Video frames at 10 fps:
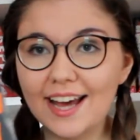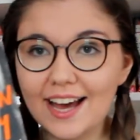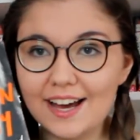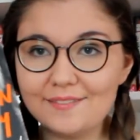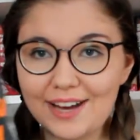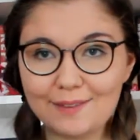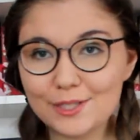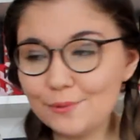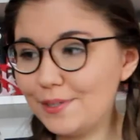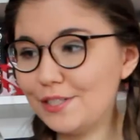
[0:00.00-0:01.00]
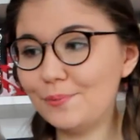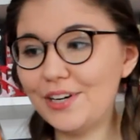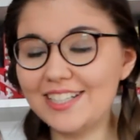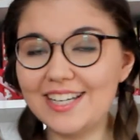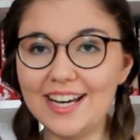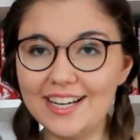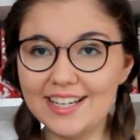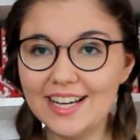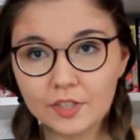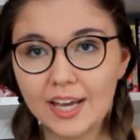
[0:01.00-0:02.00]
I'm super, super
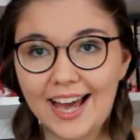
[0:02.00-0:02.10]
excited.